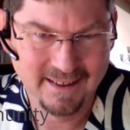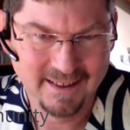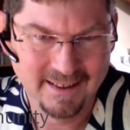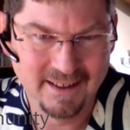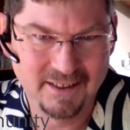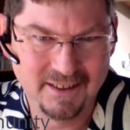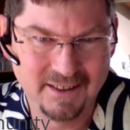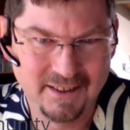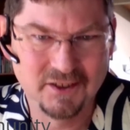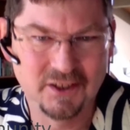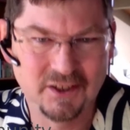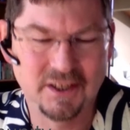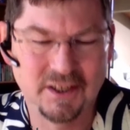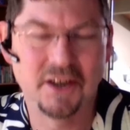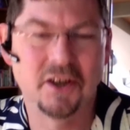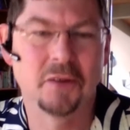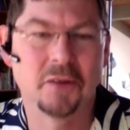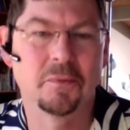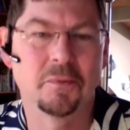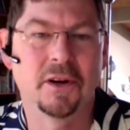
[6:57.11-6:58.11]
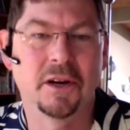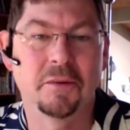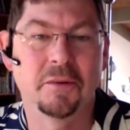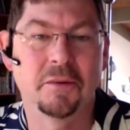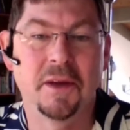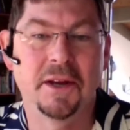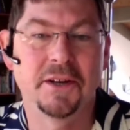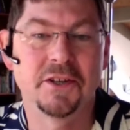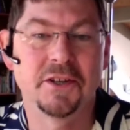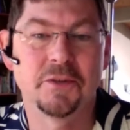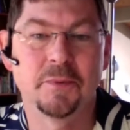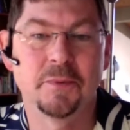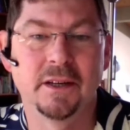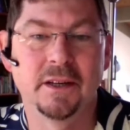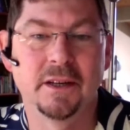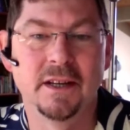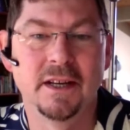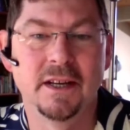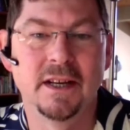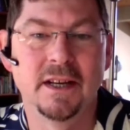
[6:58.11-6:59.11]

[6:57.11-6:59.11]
to take on product management.